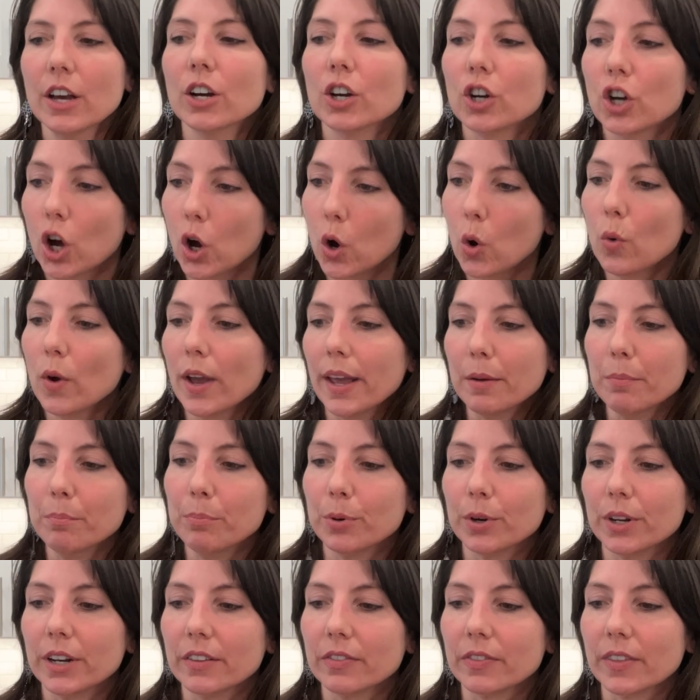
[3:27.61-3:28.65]
Go and
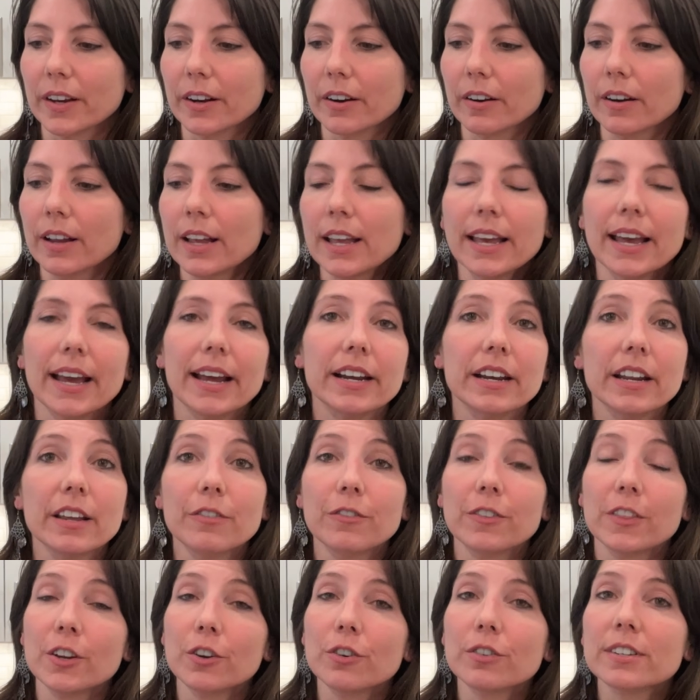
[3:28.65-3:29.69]
put it there. And
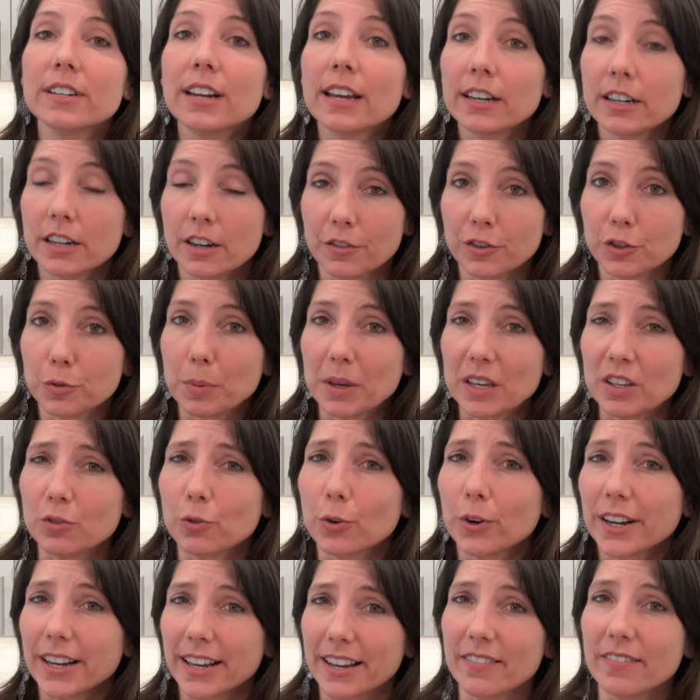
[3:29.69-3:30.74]
if there's not enough space
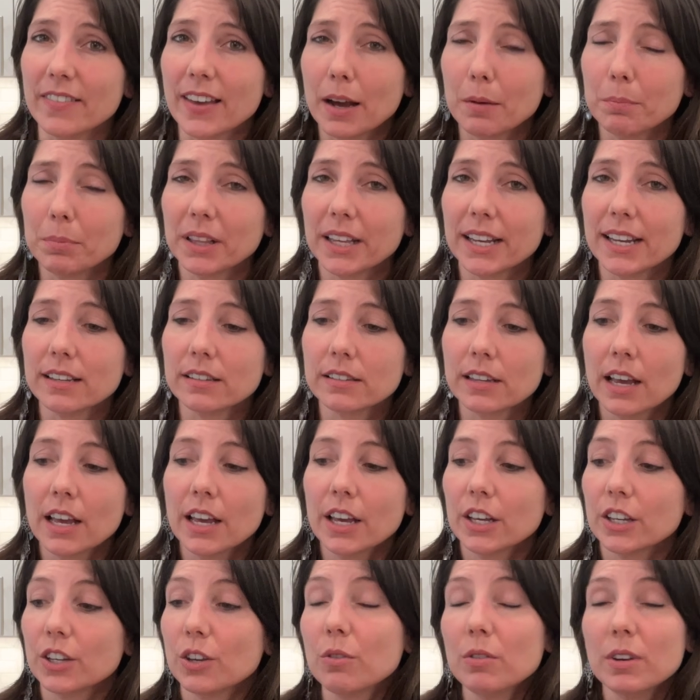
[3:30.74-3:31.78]
for it in that place,
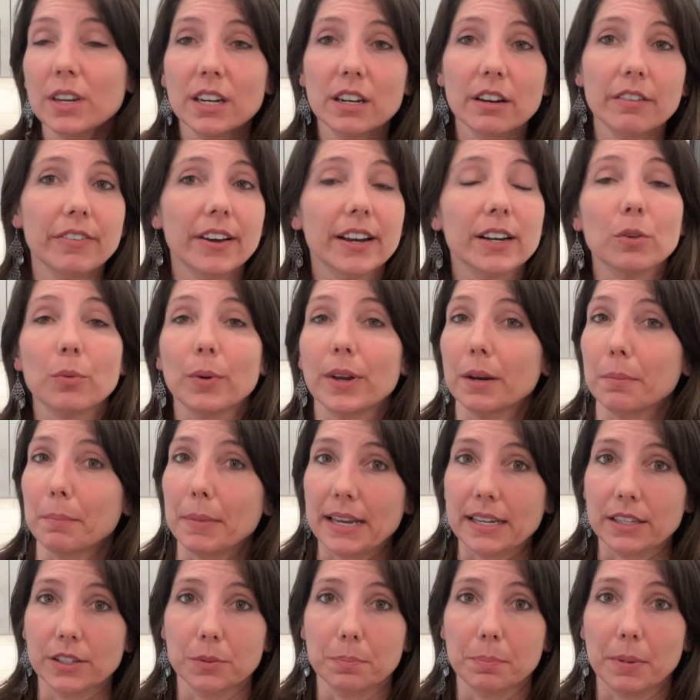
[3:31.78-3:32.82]
you need to find a way to
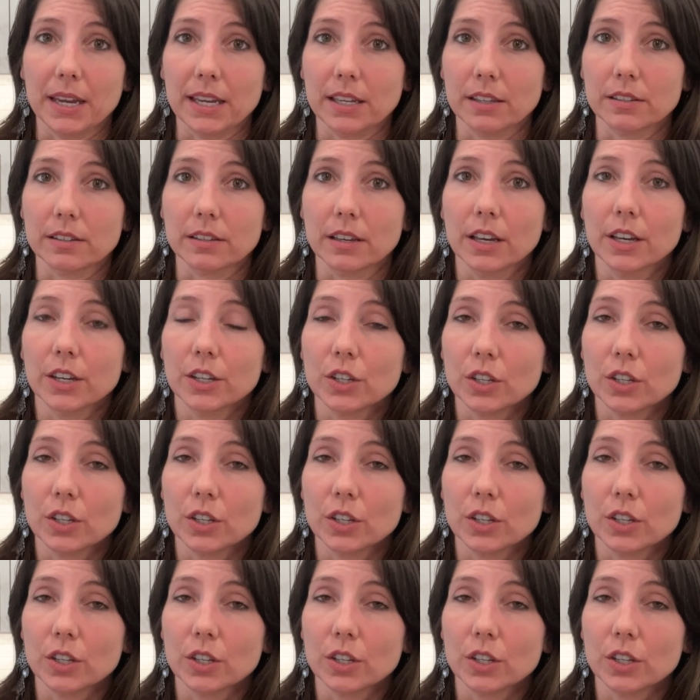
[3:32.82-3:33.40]
make space.